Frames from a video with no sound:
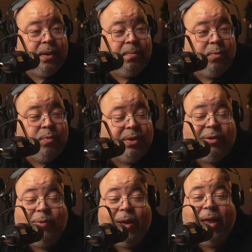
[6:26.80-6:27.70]
We
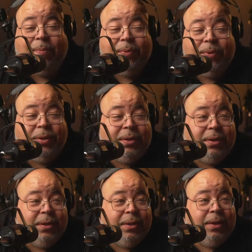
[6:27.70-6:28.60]
see what happens.
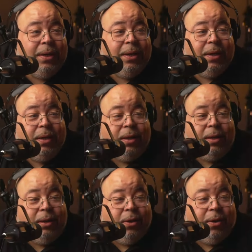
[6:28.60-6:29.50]

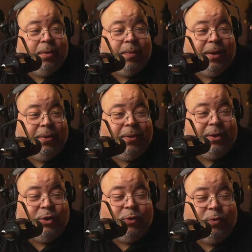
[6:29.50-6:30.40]
You know what I mean on
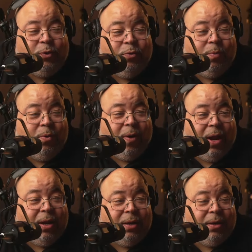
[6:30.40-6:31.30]
this YouTube
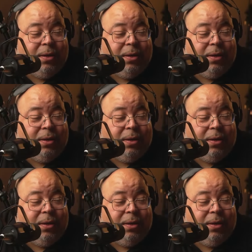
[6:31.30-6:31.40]
grind.